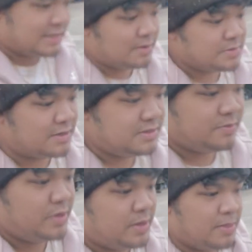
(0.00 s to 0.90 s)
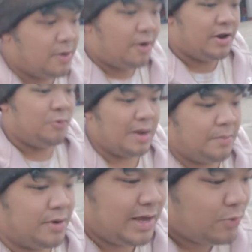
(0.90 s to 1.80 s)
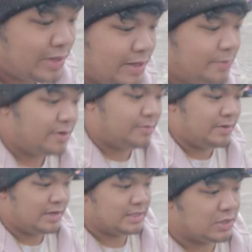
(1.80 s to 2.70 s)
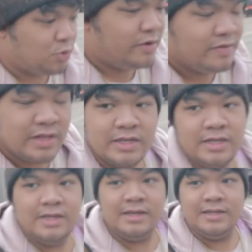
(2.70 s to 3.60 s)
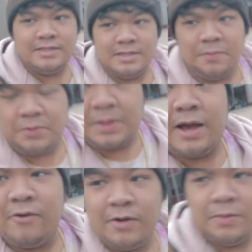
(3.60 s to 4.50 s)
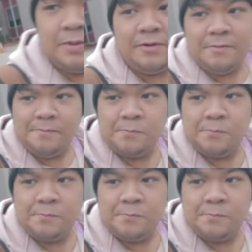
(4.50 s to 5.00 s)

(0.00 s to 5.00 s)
comes out to be that the Hardy-Weinberg equilibrium is equivalent to the Pythagorean theorem.